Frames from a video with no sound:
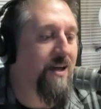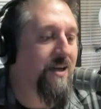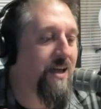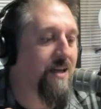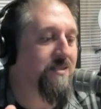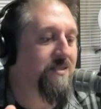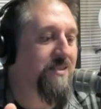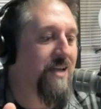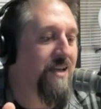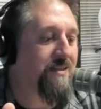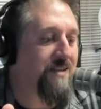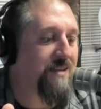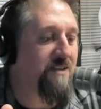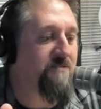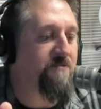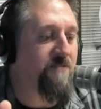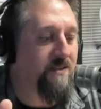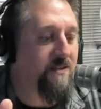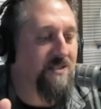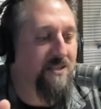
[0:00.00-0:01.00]
against a
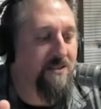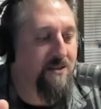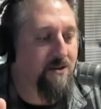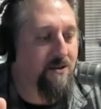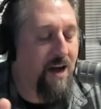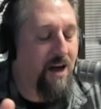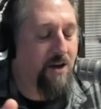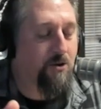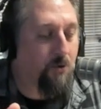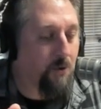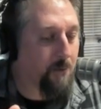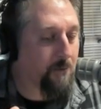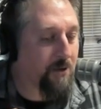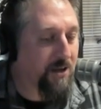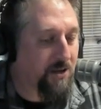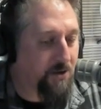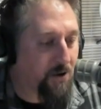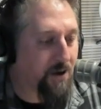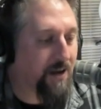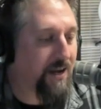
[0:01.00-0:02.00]
defense that they're not
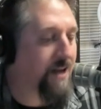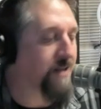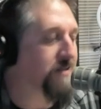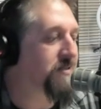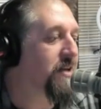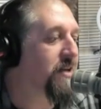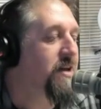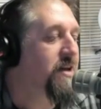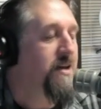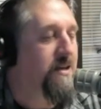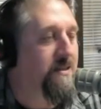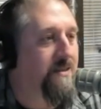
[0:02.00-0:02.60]
normally good against.